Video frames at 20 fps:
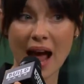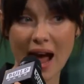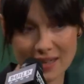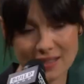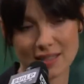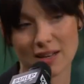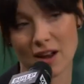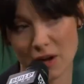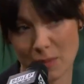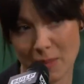has
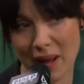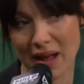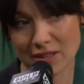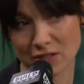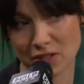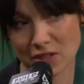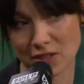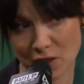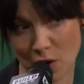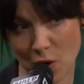a lot of
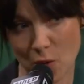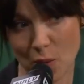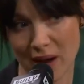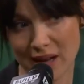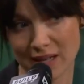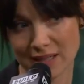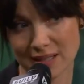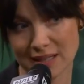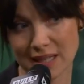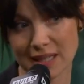bandages
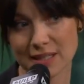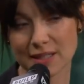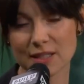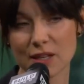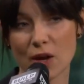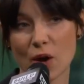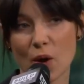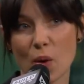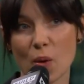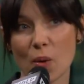always. And
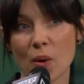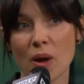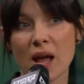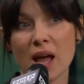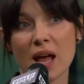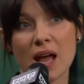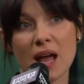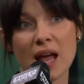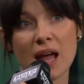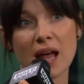so
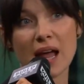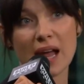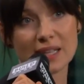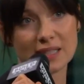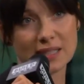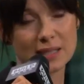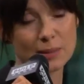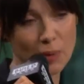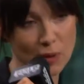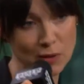it's
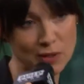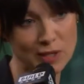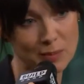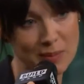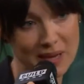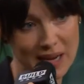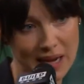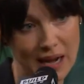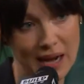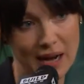supposed to
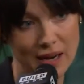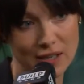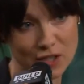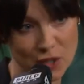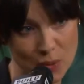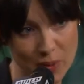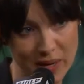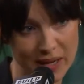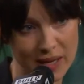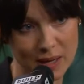be Claire
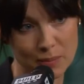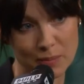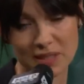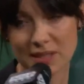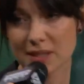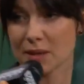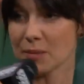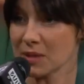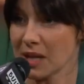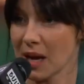doing it, but
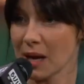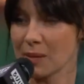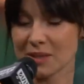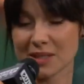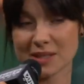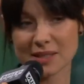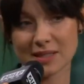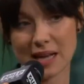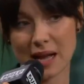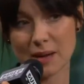sometimes
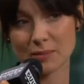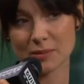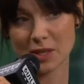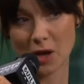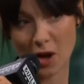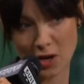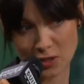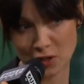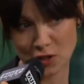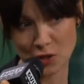it's Sam's
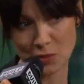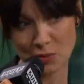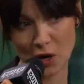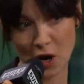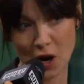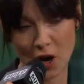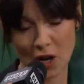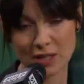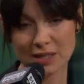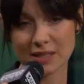costume
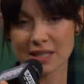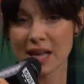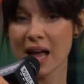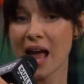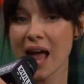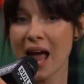girls.